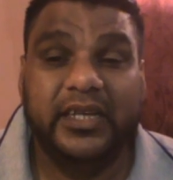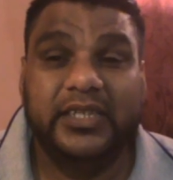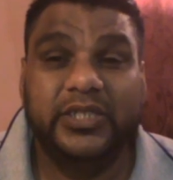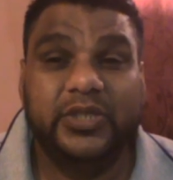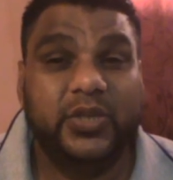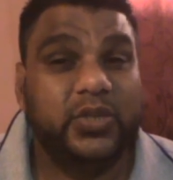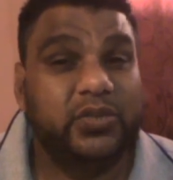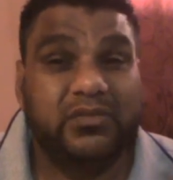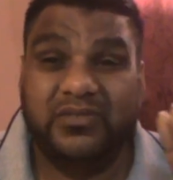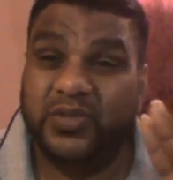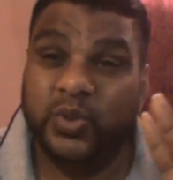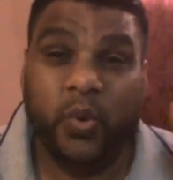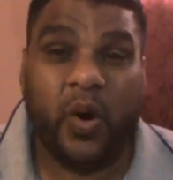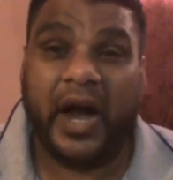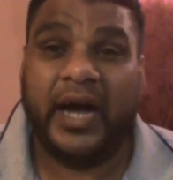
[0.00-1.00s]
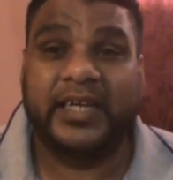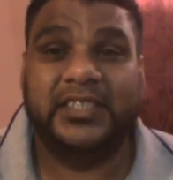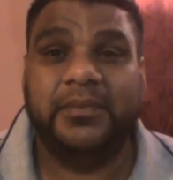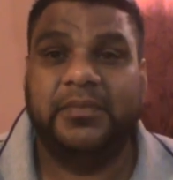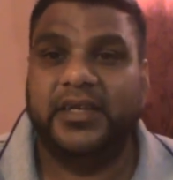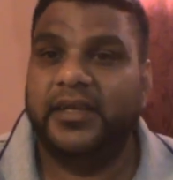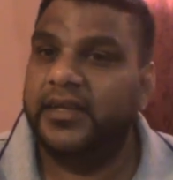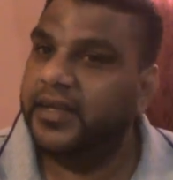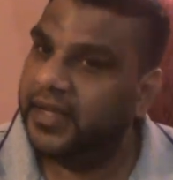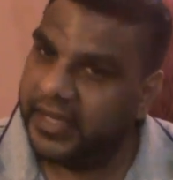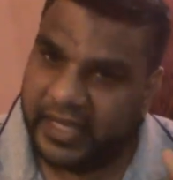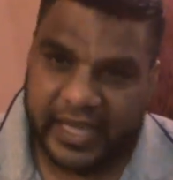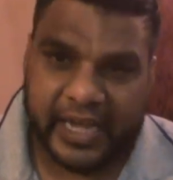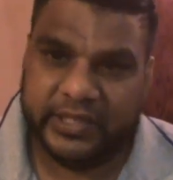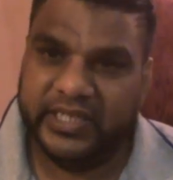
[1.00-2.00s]
So don't ask me.
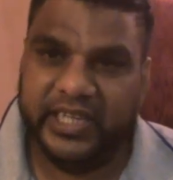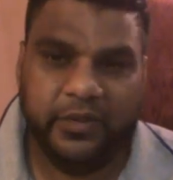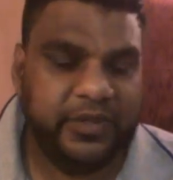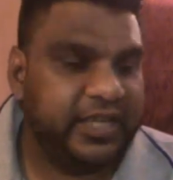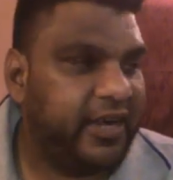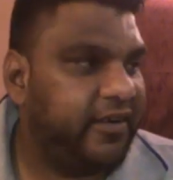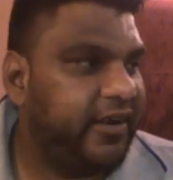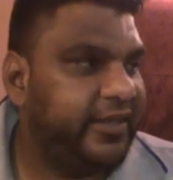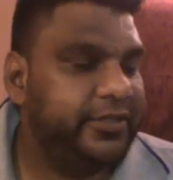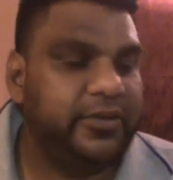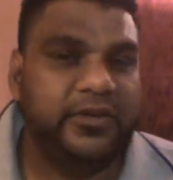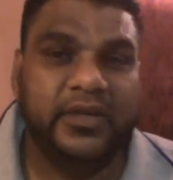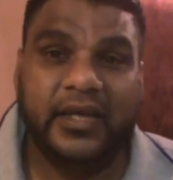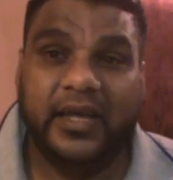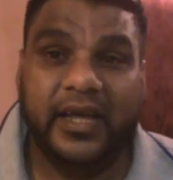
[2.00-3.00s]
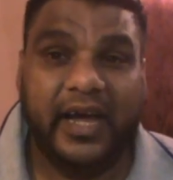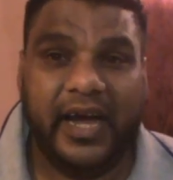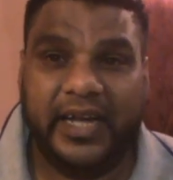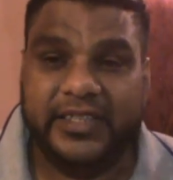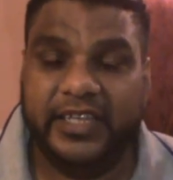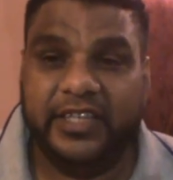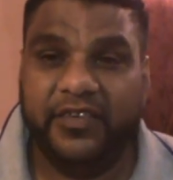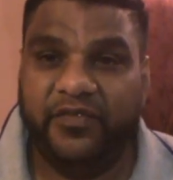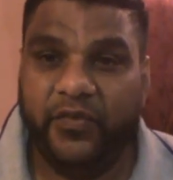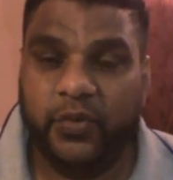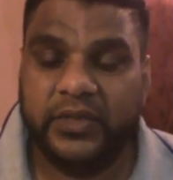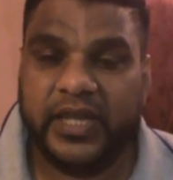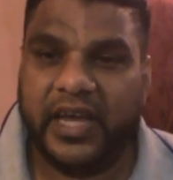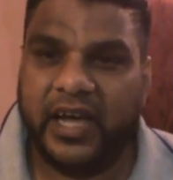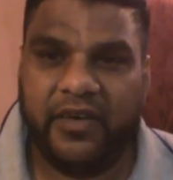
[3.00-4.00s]
Can't deal with that right now. And any
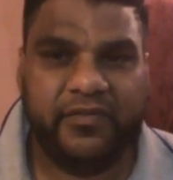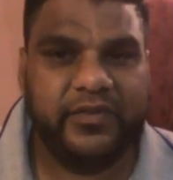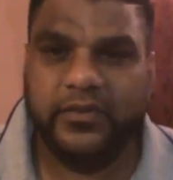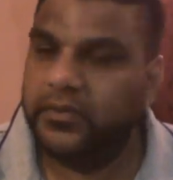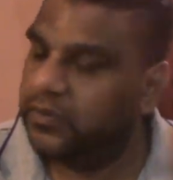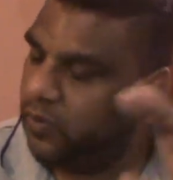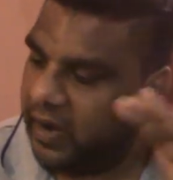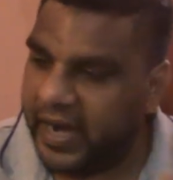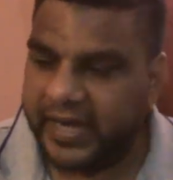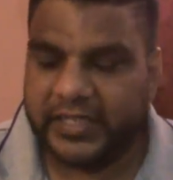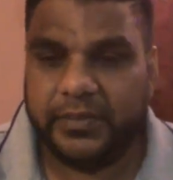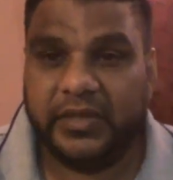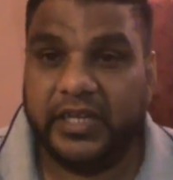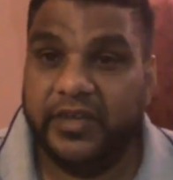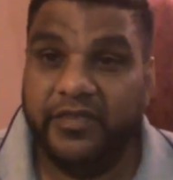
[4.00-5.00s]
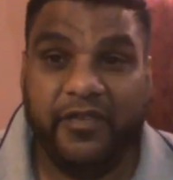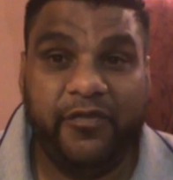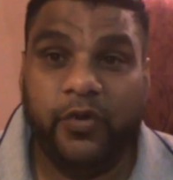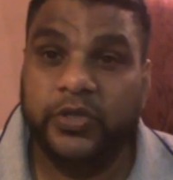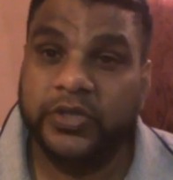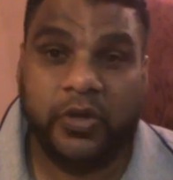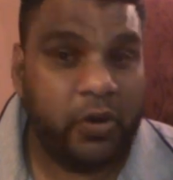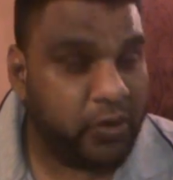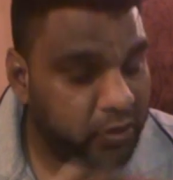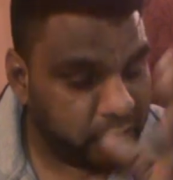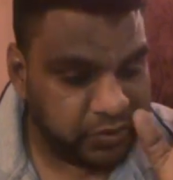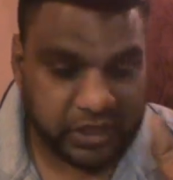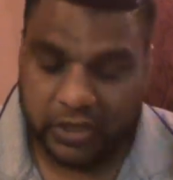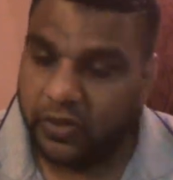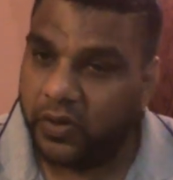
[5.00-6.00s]
phone I have, don't ask me. If your phone conk
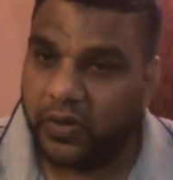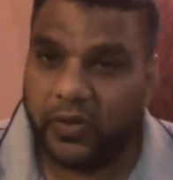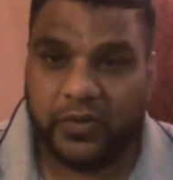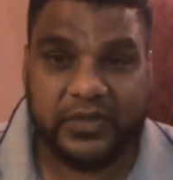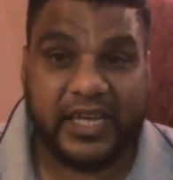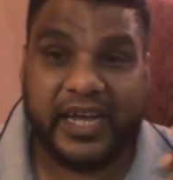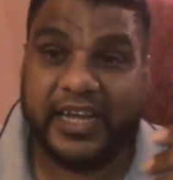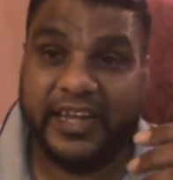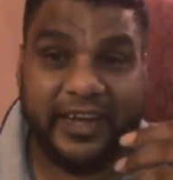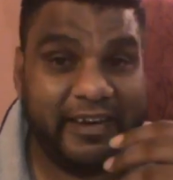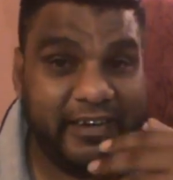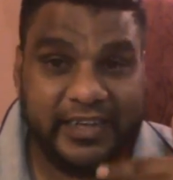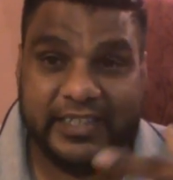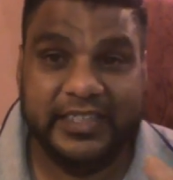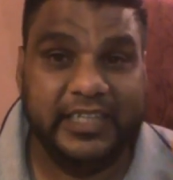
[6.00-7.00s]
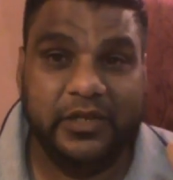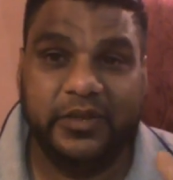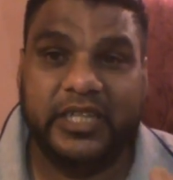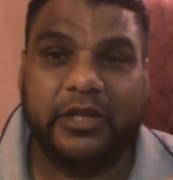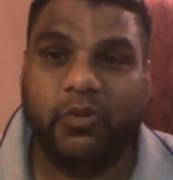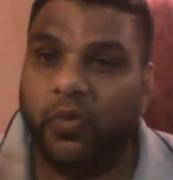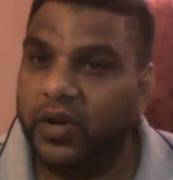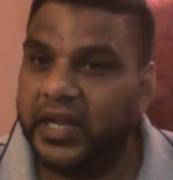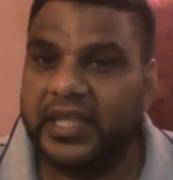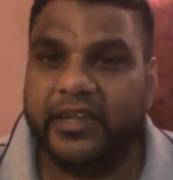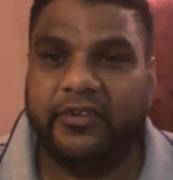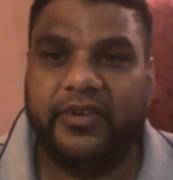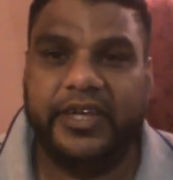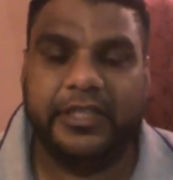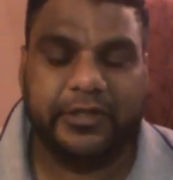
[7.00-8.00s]
out, it conk out. I can't really deal with that, all of that
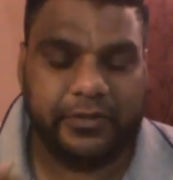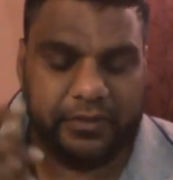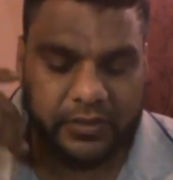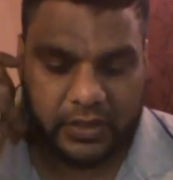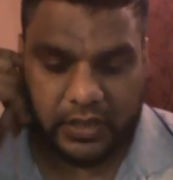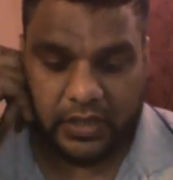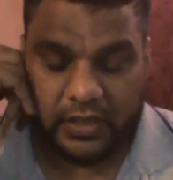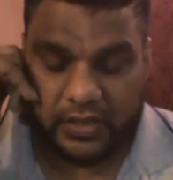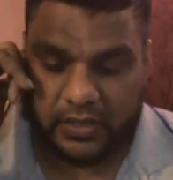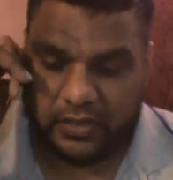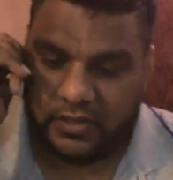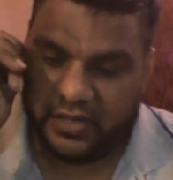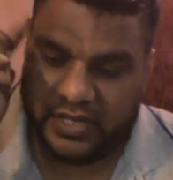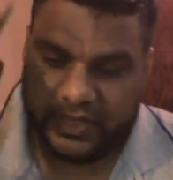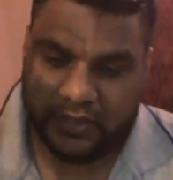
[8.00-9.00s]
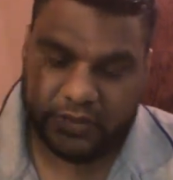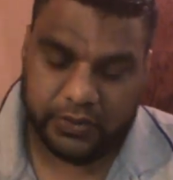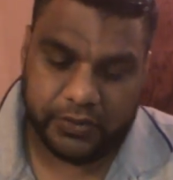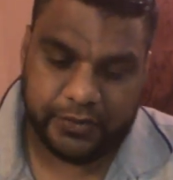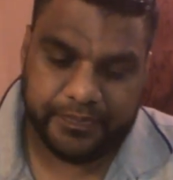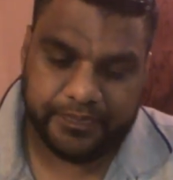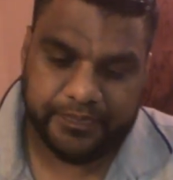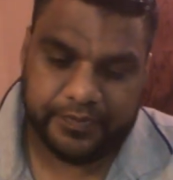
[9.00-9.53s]
right now. Alright, so